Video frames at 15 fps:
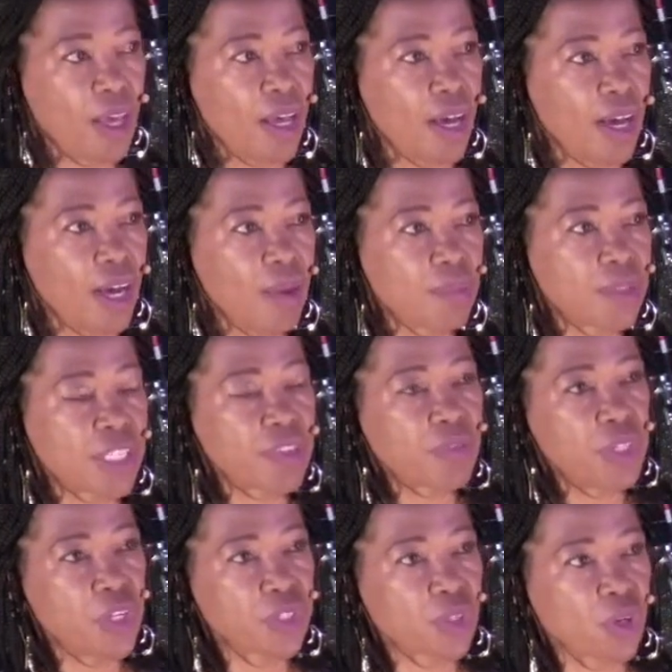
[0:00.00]
Um, several
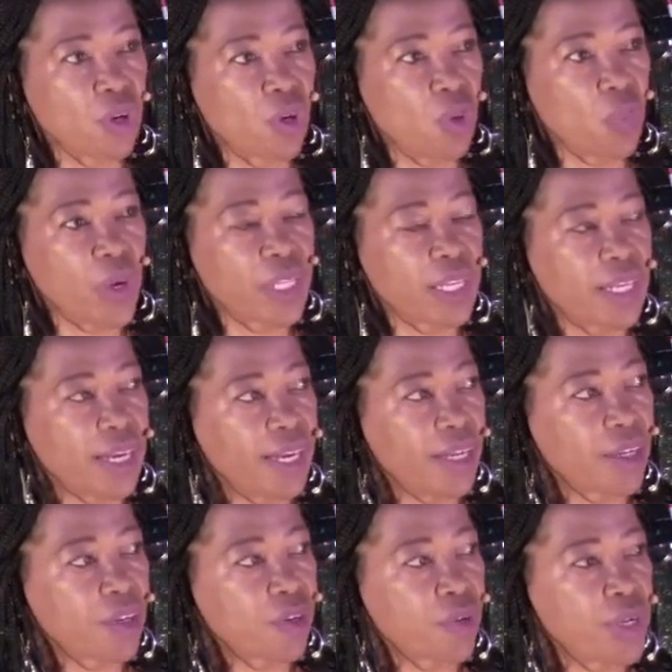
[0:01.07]
years ago, Wayne and I
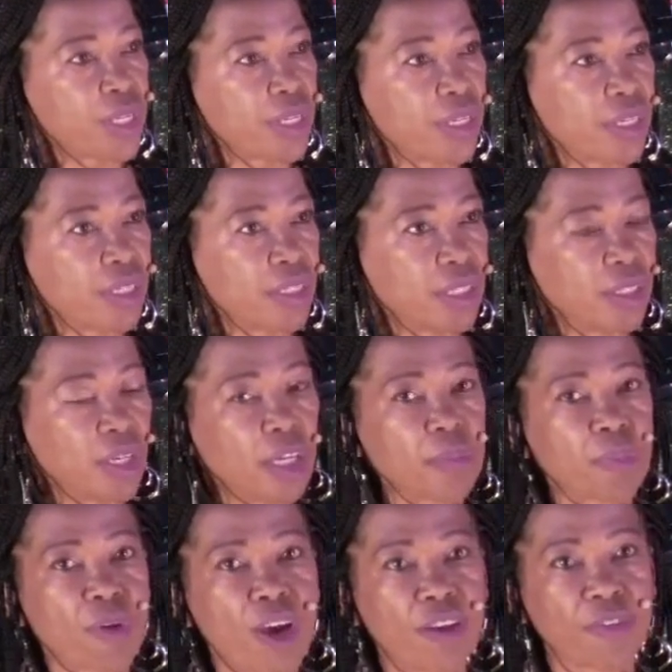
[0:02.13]
created a
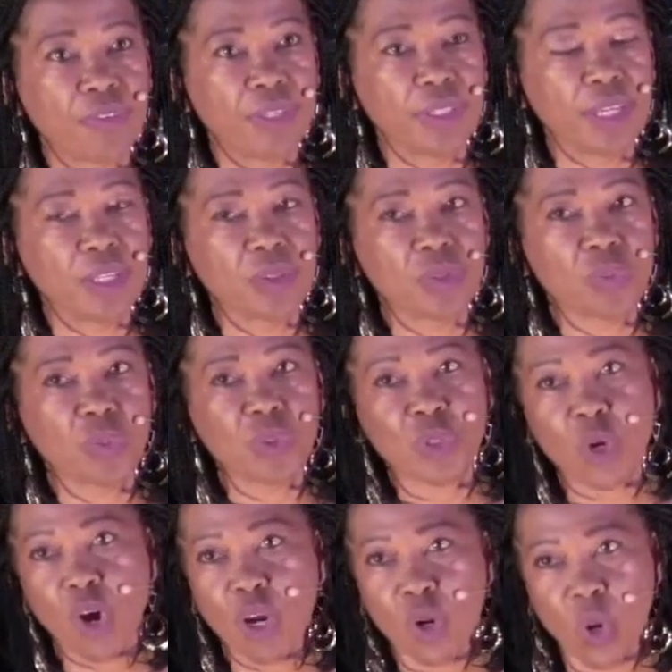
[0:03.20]
nonprofit, and it was
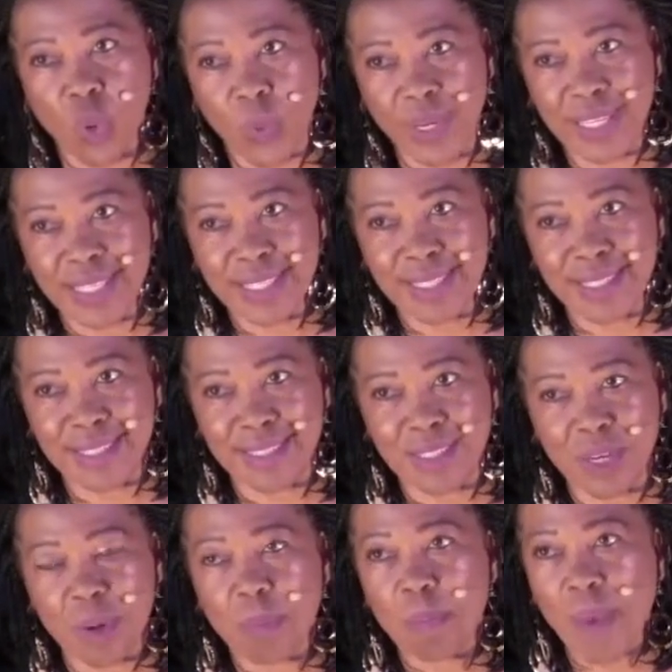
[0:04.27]
called Oasis
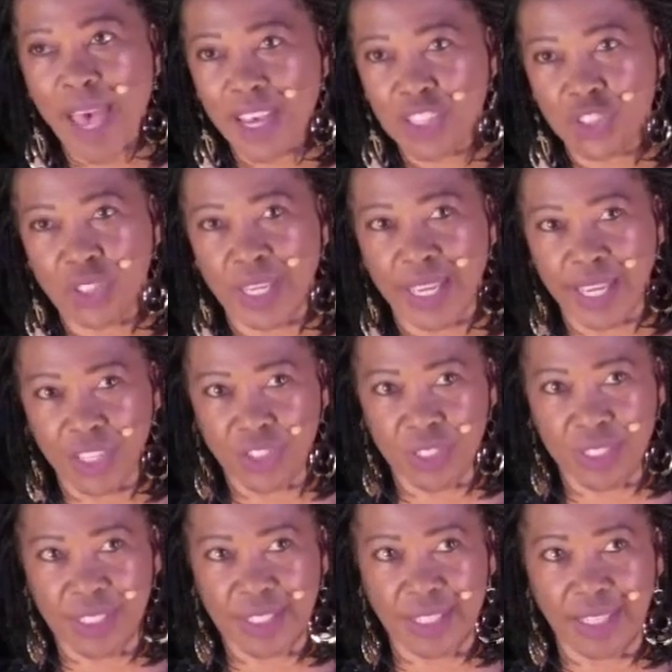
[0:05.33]
Compassion
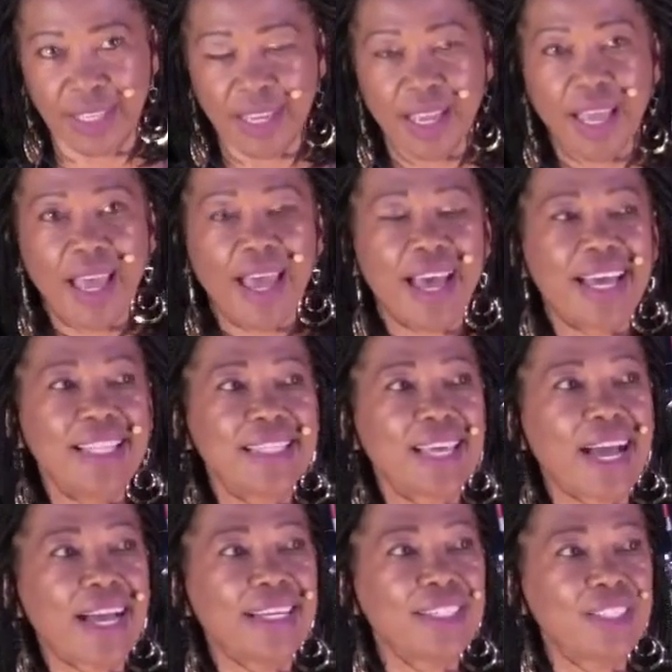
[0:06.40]
Agency. And the
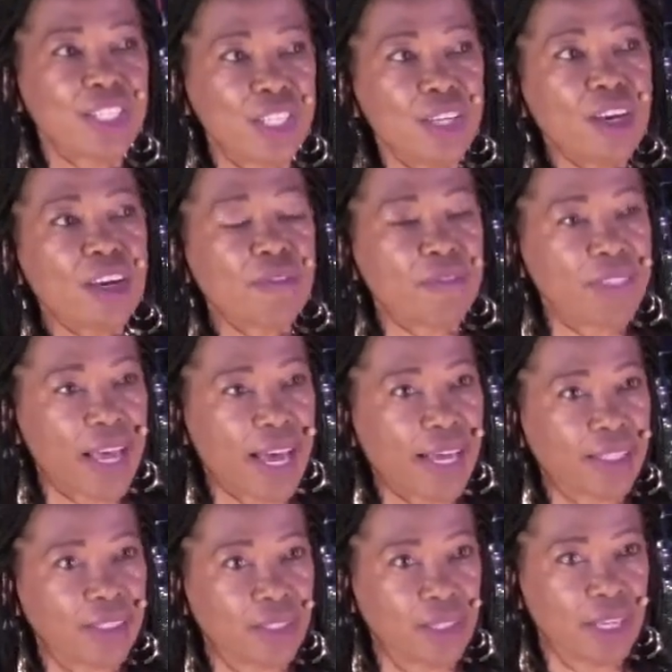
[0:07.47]
idea of
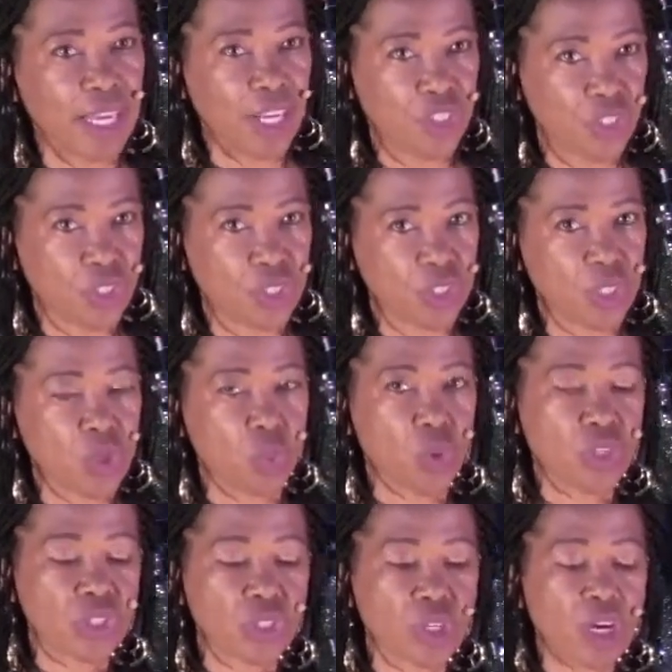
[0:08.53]
that agency
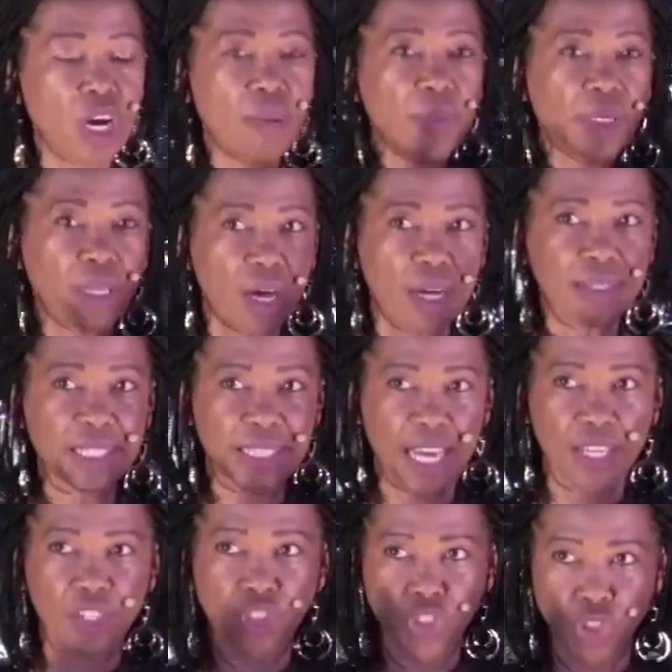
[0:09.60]
was to come
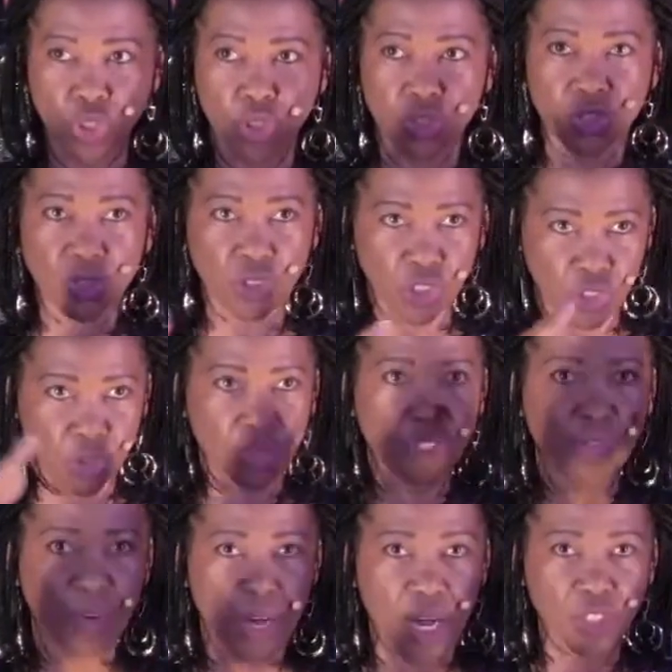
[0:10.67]
alongside the church, the Church
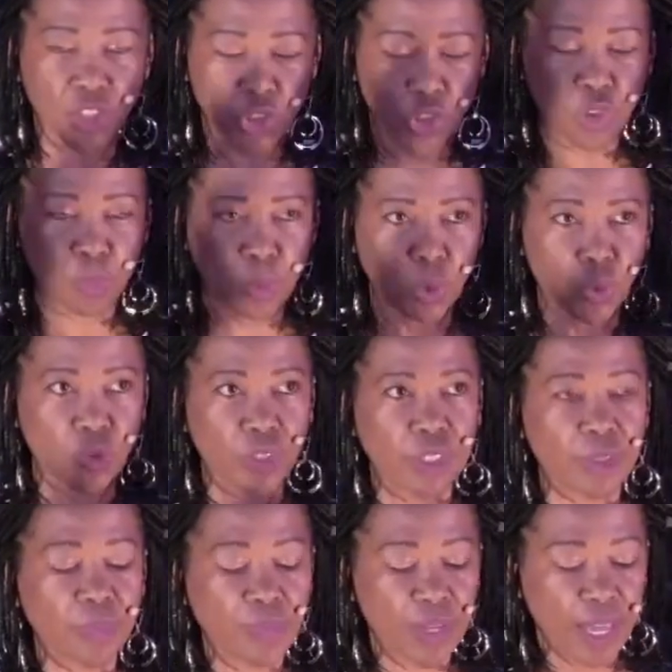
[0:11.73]
of God, church
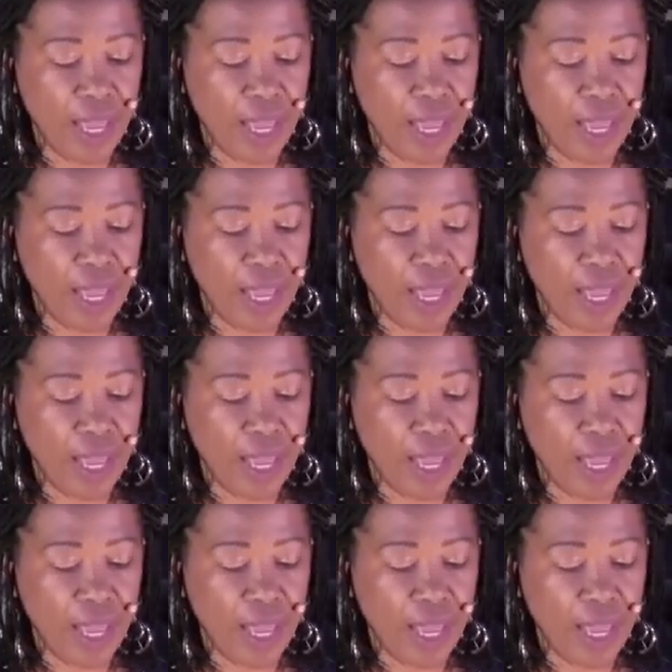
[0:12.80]
plural,